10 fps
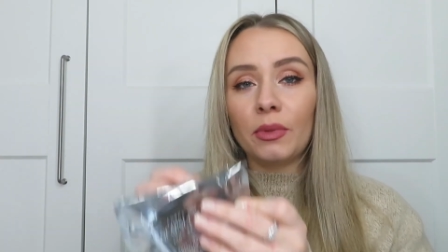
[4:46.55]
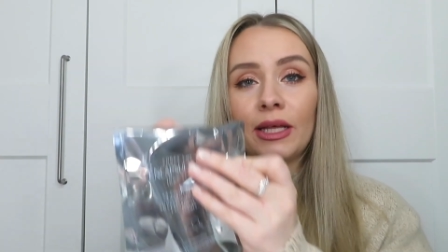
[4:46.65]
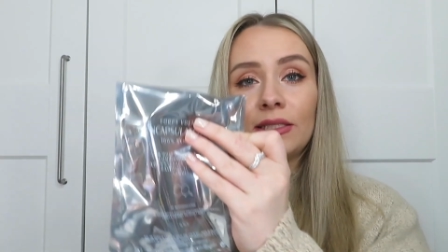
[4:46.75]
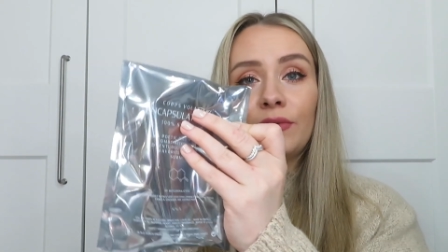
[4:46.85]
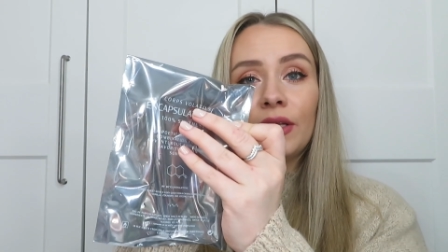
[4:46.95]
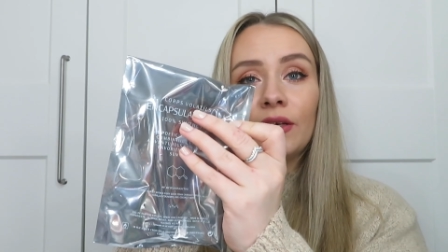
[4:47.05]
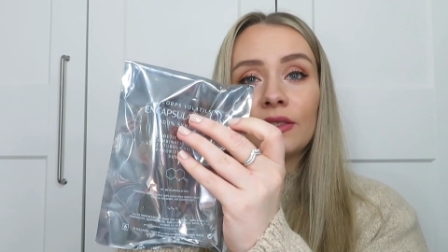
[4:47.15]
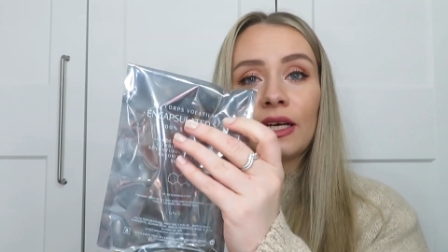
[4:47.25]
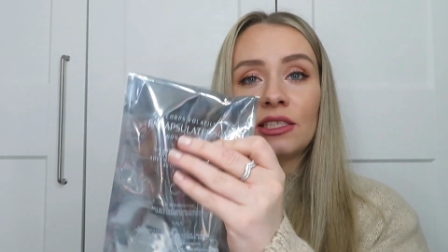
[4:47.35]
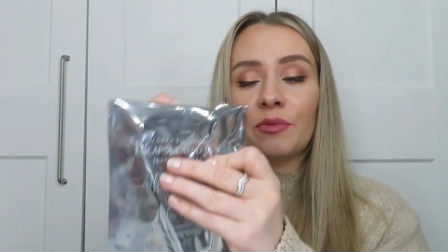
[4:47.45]
Well, that's a really
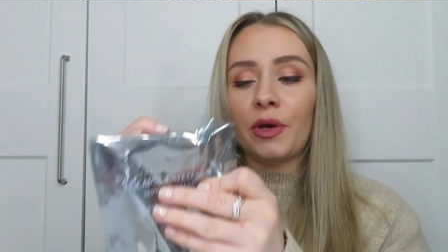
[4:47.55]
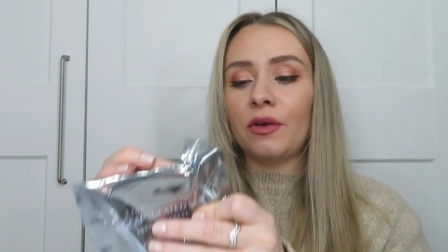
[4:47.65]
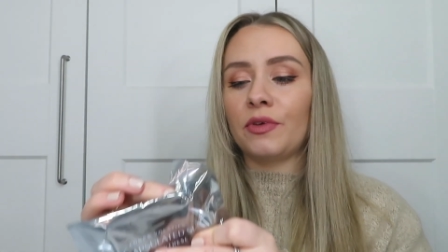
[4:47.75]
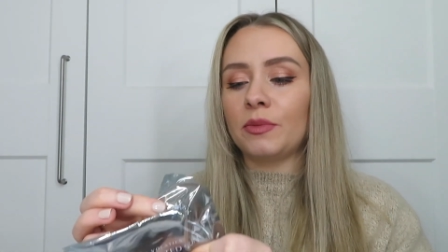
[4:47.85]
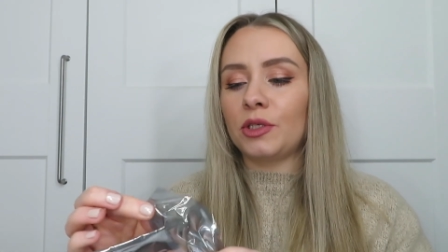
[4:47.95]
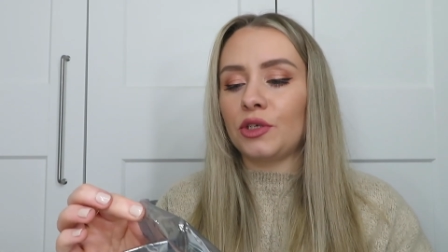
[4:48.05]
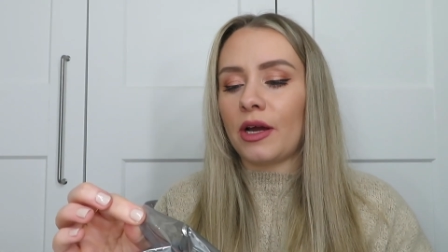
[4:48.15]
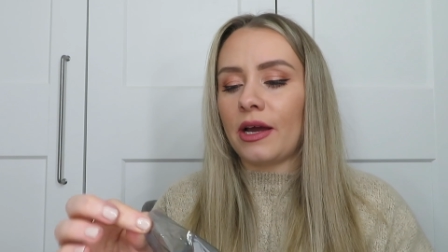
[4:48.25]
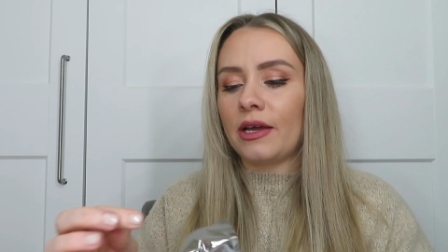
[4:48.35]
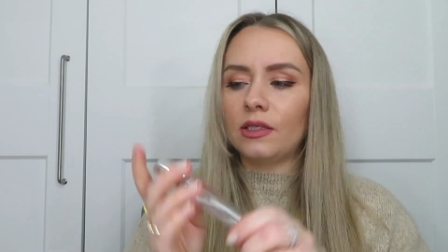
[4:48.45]
good size of perfume to
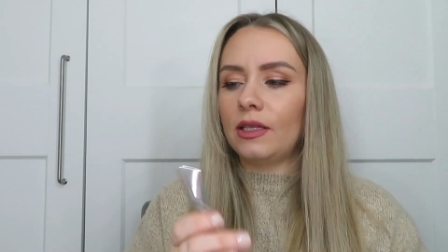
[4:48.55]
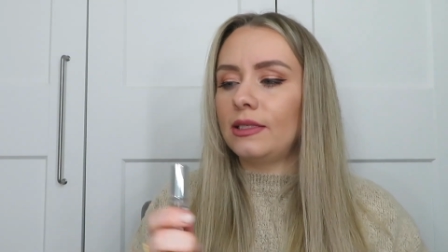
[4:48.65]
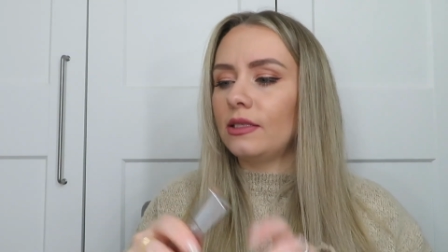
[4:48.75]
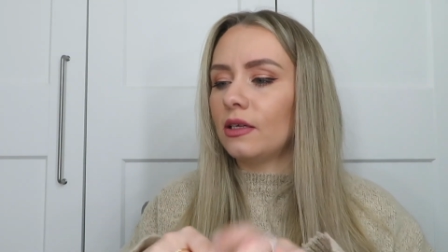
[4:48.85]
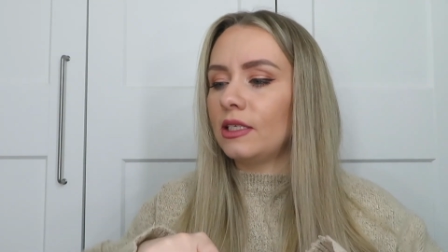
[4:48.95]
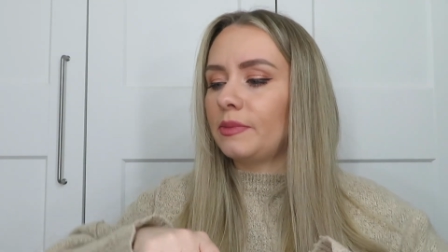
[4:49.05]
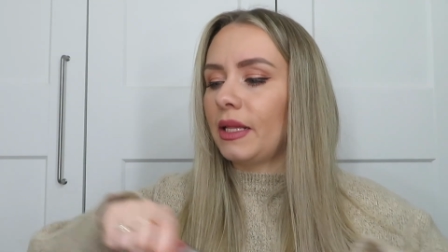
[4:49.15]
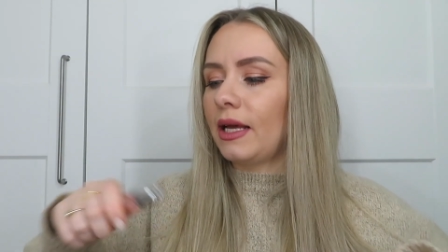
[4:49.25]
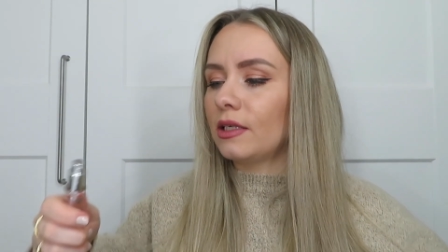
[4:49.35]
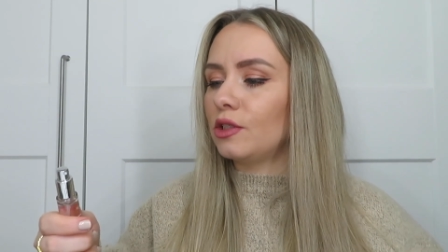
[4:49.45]
try. So this is going to
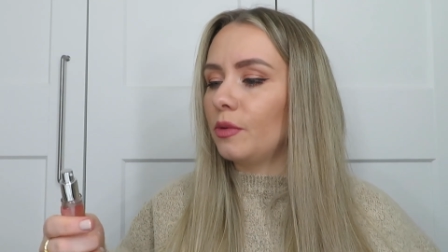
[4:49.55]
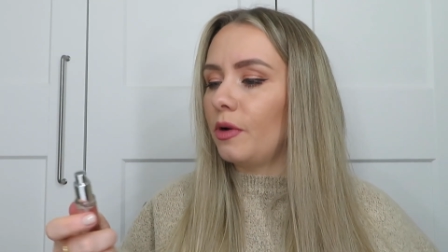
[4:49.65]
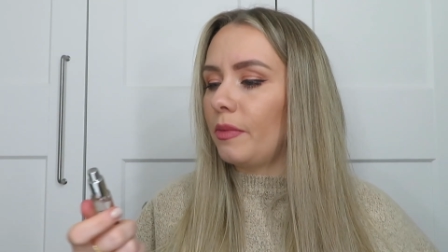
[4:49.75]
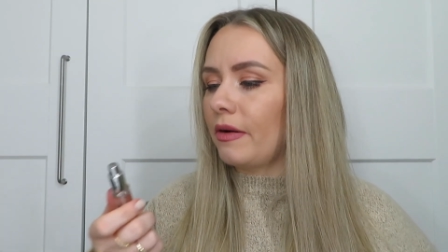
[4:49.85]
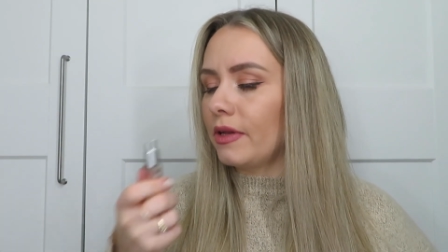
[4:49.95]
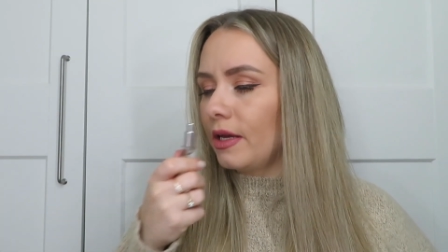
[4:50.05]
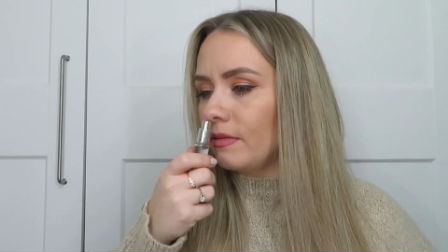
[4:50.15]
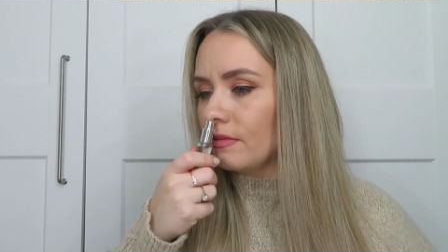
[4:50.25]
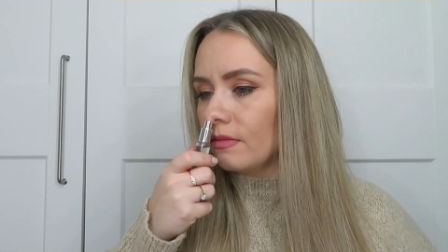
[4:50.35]
smell like summer apparently.